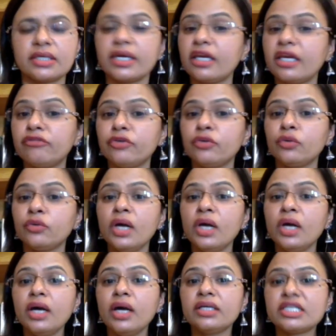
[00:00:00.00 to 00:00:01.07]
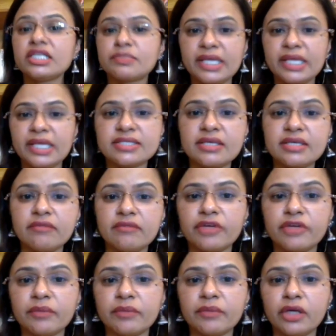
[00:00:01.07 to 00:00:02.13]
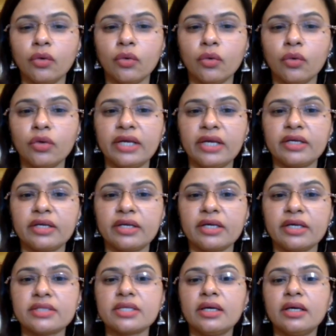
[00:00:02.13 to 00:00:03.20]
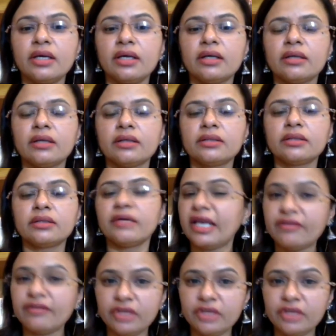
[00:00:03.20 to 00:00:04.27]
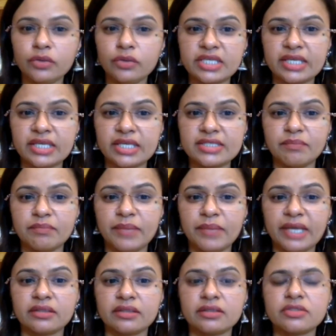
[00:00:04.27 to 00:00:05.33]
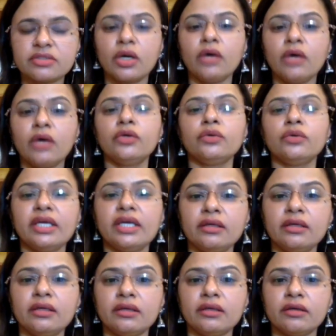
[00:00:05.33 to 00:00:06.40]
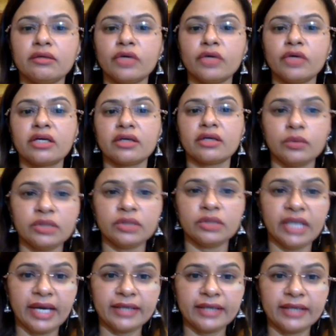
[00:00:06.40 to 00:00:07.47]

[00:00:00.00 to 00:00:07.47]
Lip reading: Again, if you displace them from their core areas, their livelihoods gets impacted. So how do you then work around that?